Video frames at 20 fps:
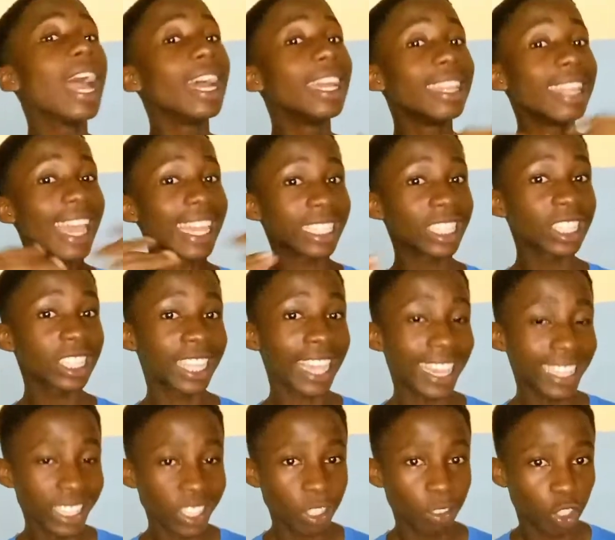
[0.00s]
The
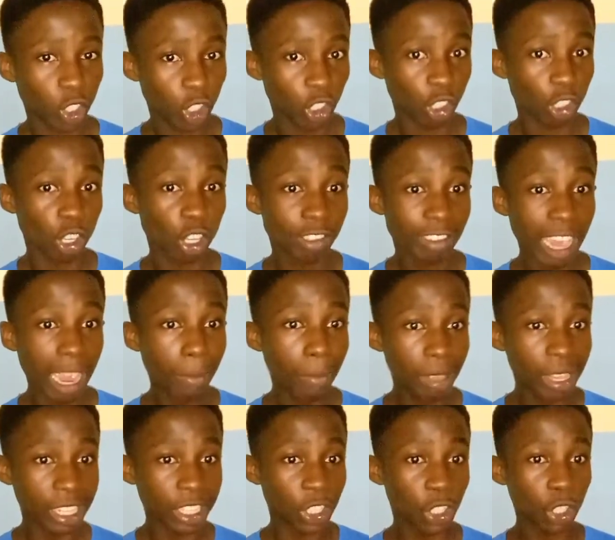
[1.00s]
essence of
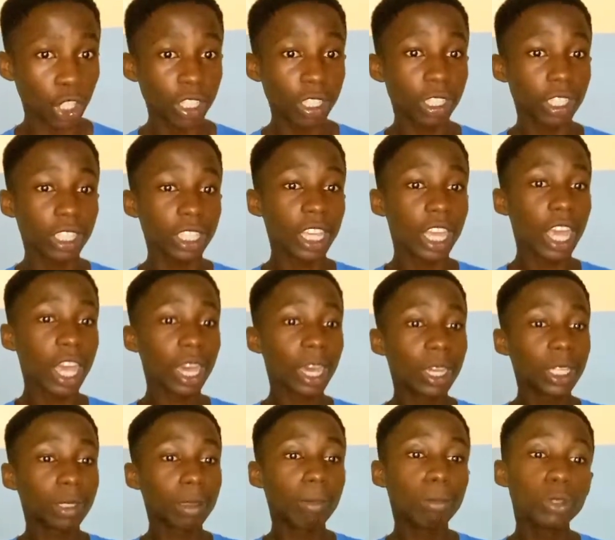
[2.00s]
subscribing is just
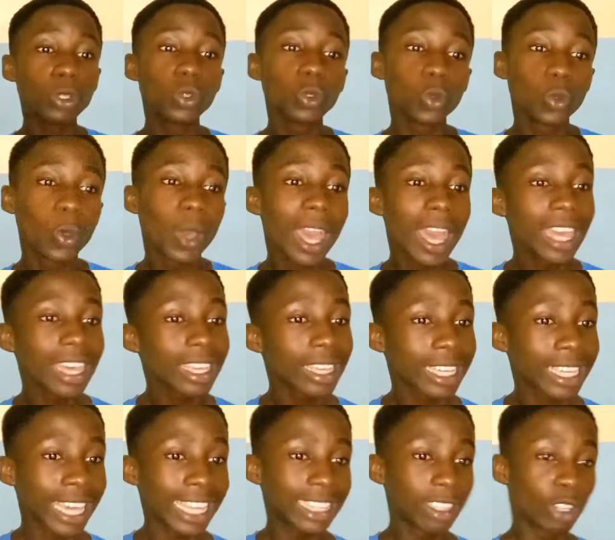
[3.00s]
to be able to
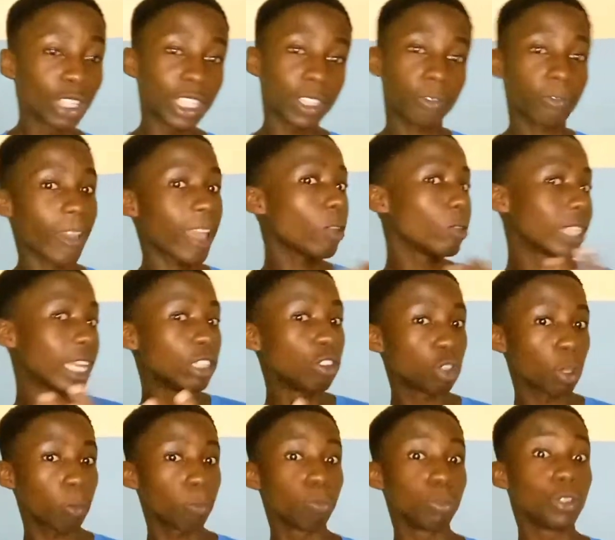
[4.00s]
get notified when I
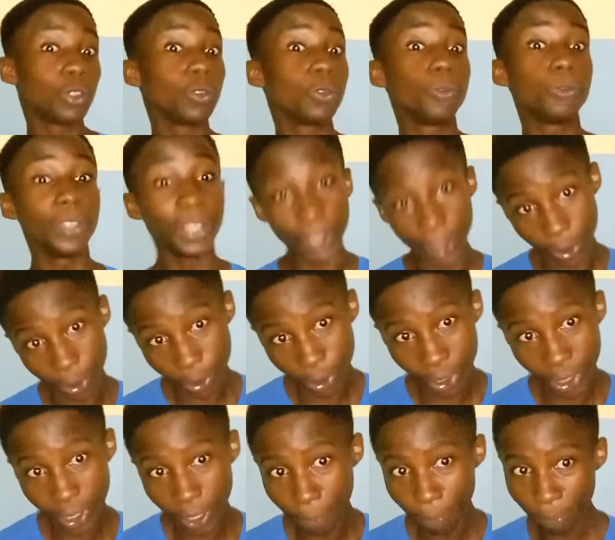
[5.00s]
drop new
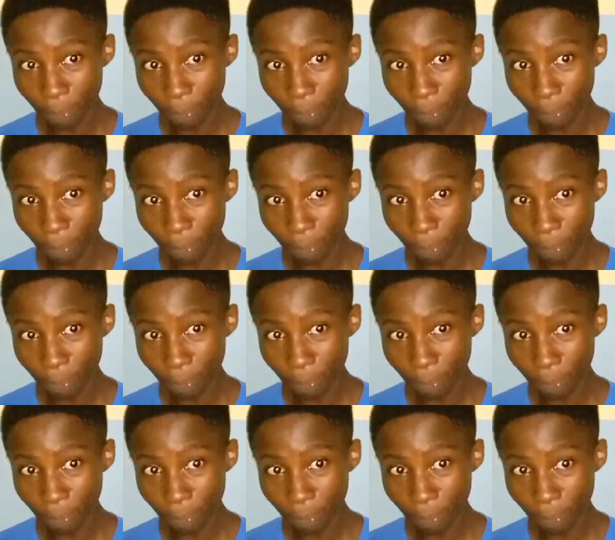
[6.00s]
videos.